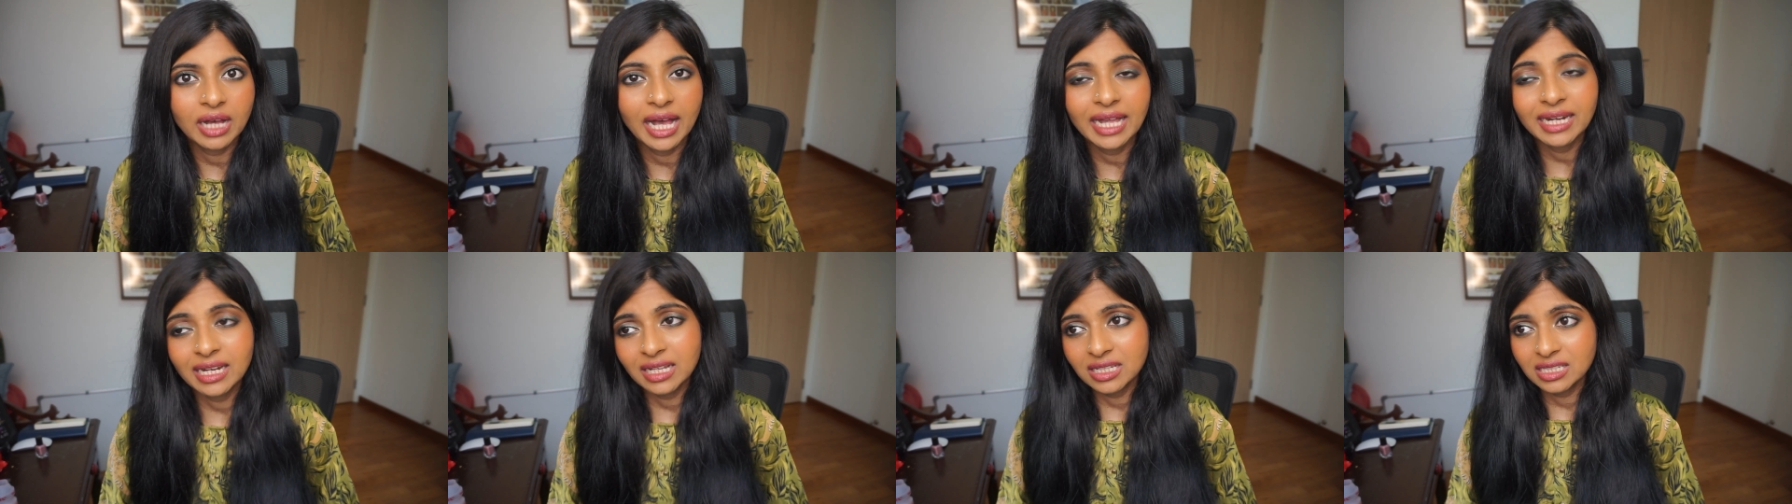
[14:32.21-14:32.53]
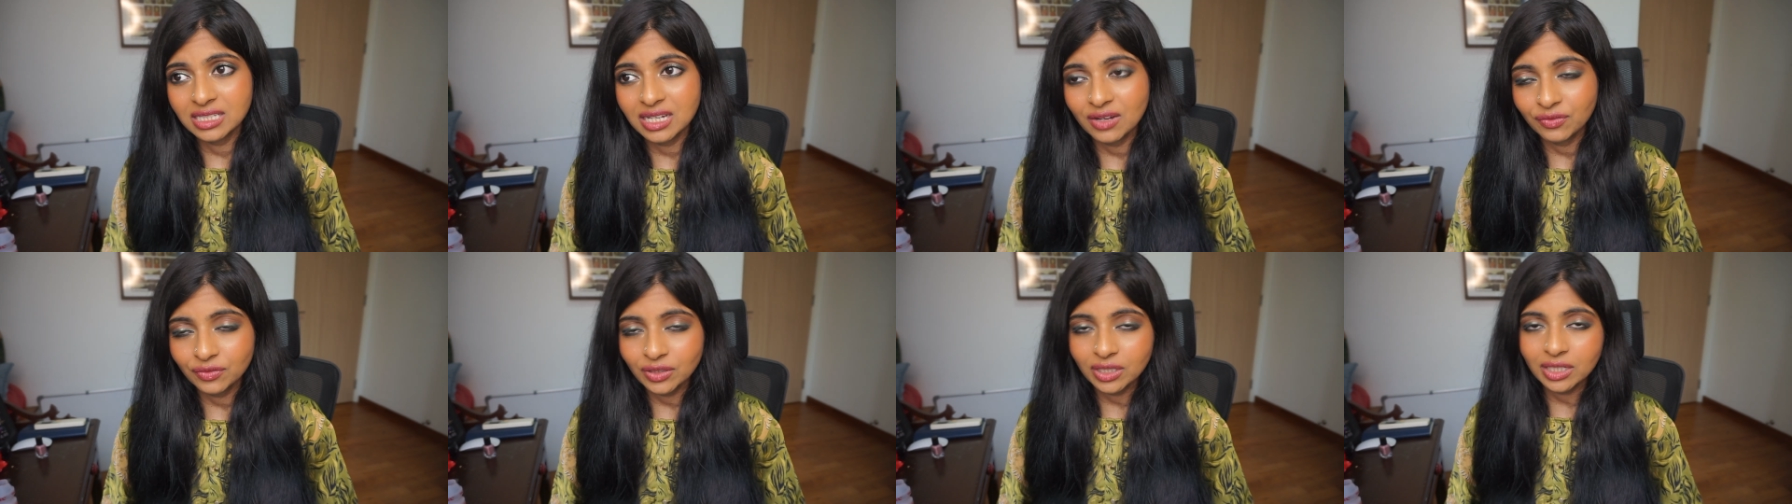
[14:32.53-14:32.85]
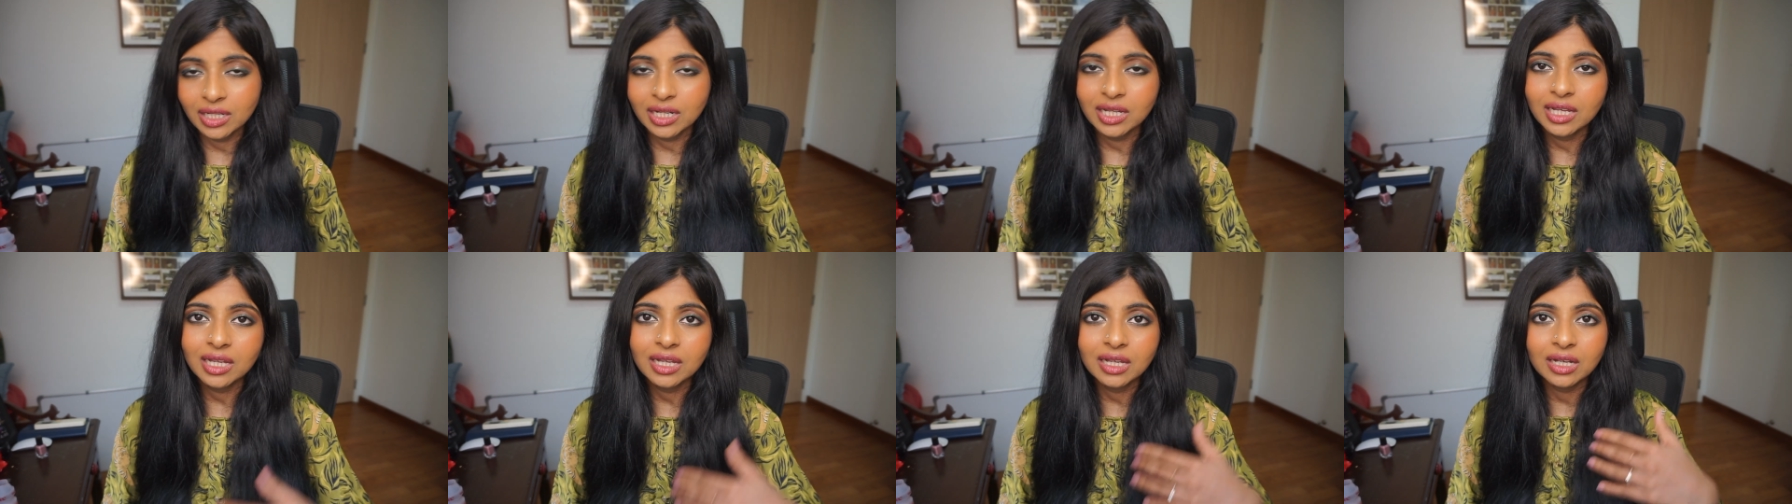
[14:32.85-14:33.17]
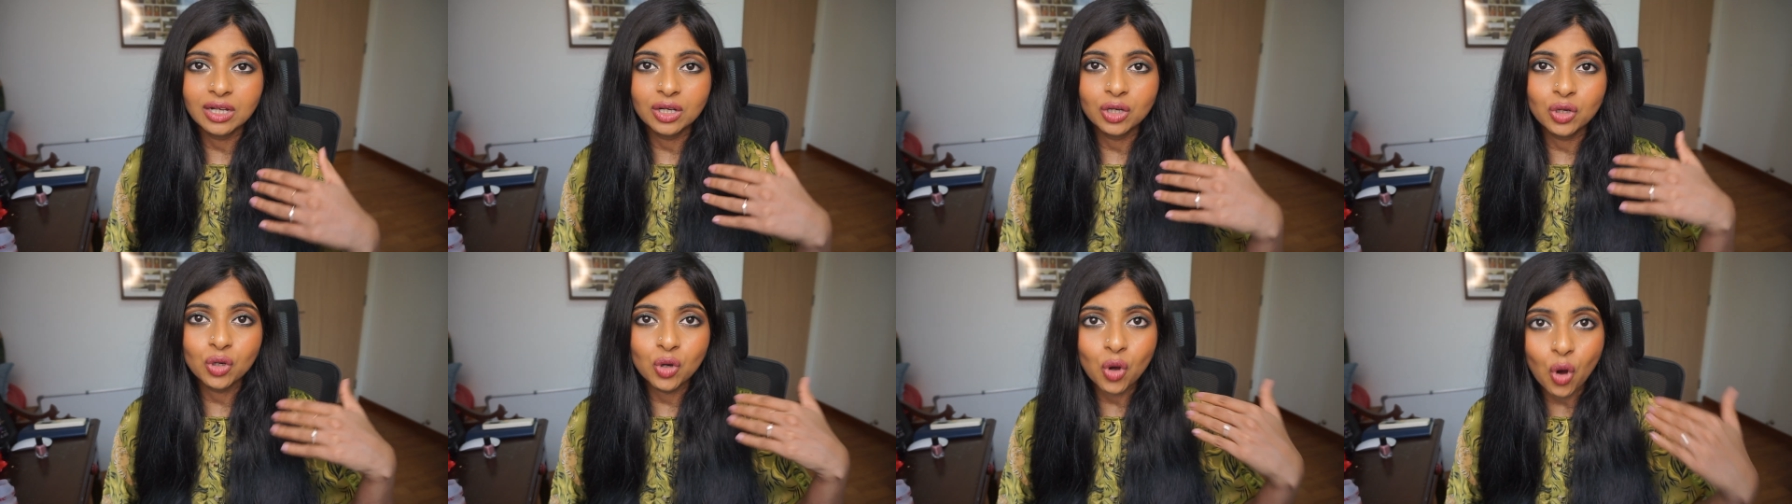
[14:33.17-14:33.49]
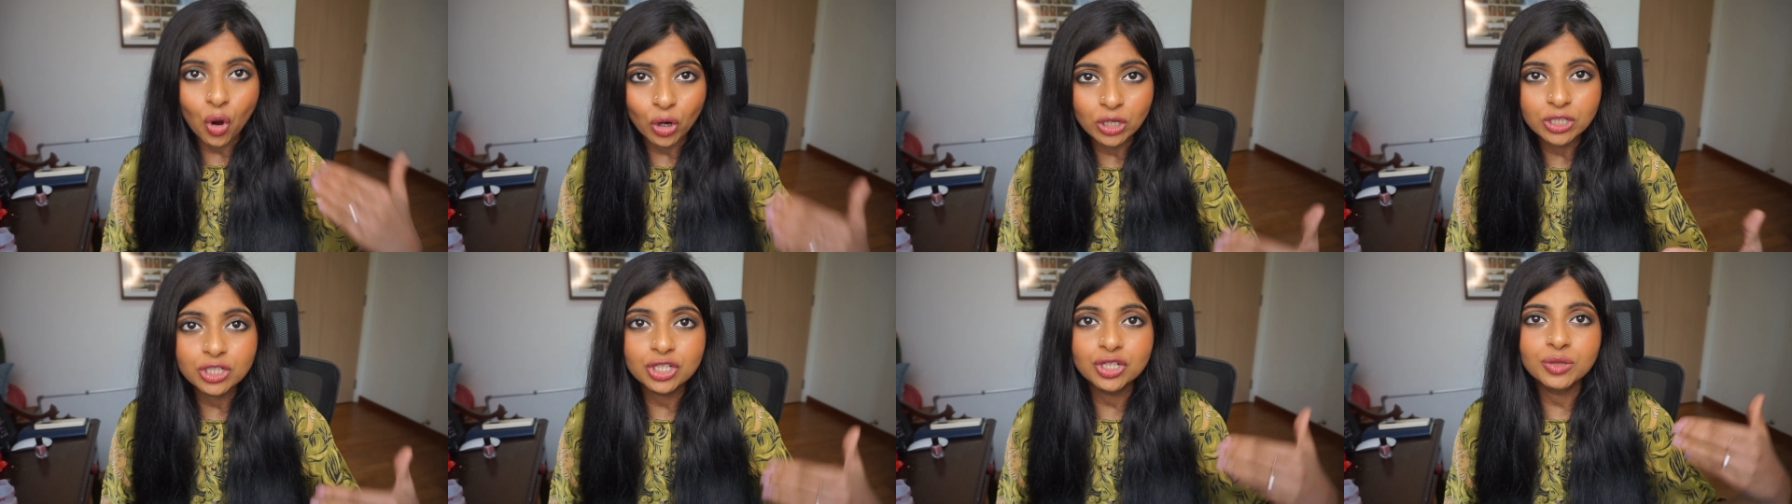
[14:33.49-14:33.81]
and has definitely
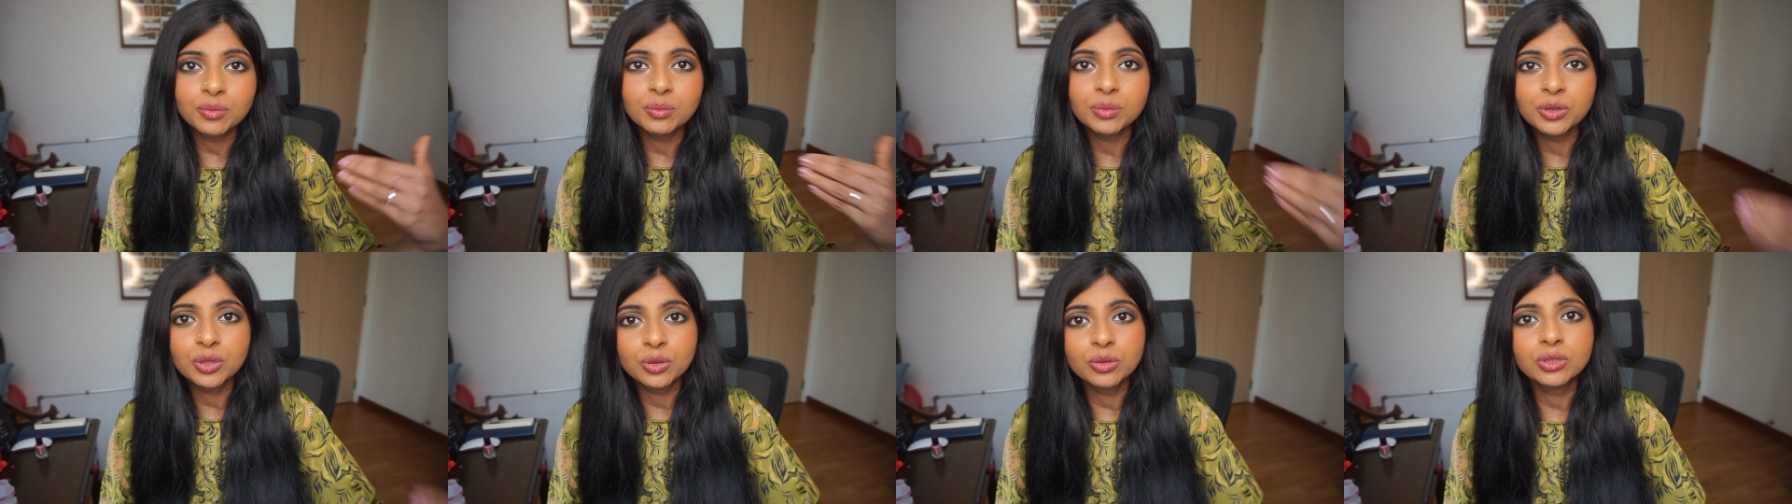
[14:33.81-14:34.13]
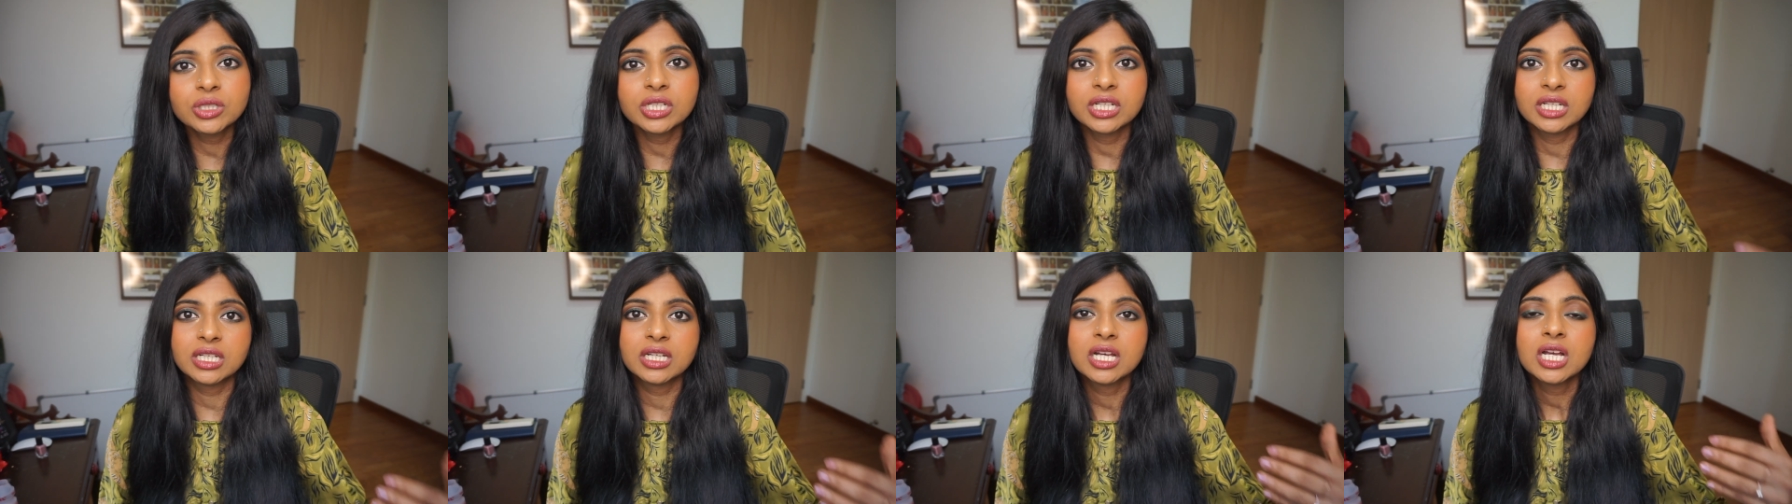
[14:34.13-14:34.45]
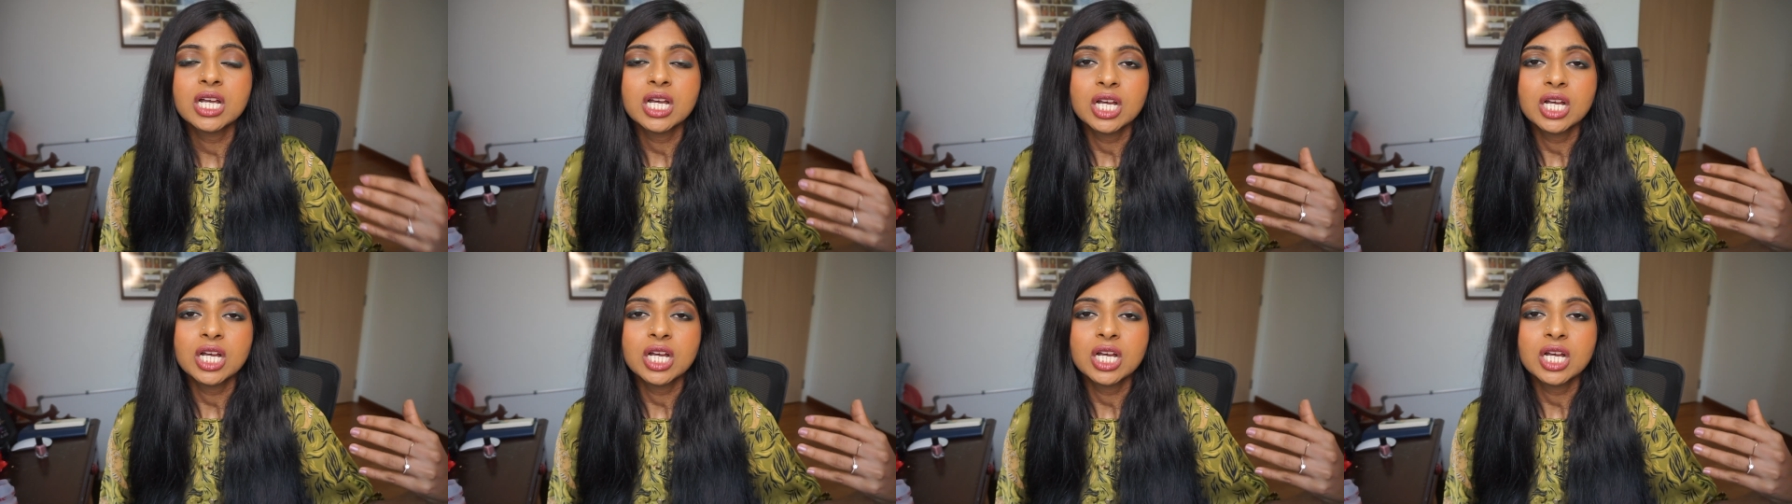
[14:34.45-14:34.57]
contributed